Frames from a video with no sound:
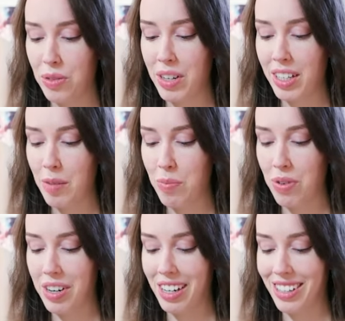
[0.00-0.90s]
Really
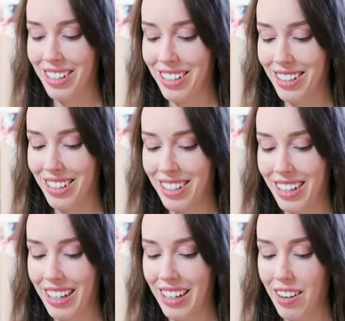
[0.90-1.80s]
pretty, so
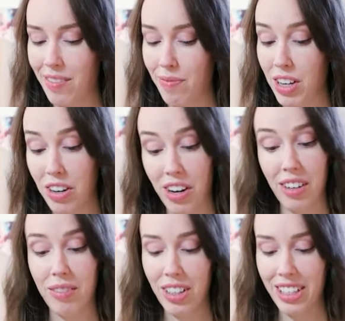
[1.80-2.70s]

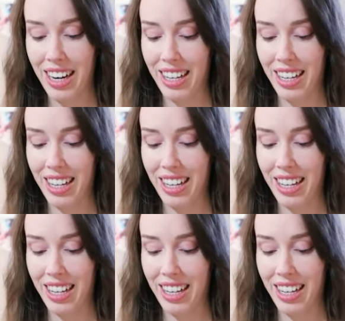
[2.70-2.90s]
Alright, I'll take